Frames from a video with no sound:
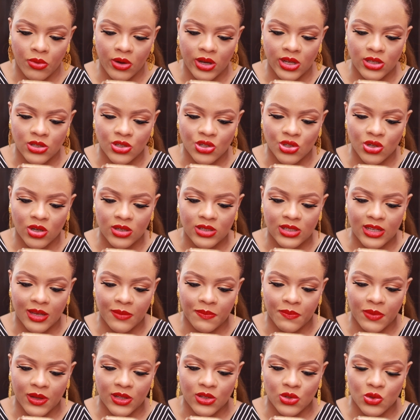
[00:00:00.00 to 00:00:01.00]
but it's just a
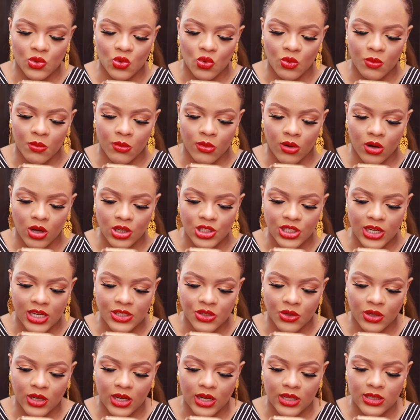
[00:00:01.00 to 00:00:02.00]
bit too much,
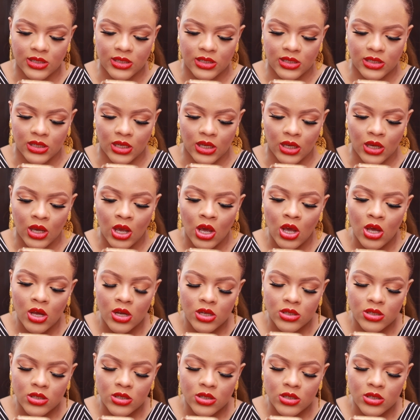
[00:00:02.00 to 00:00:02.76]
as you can see,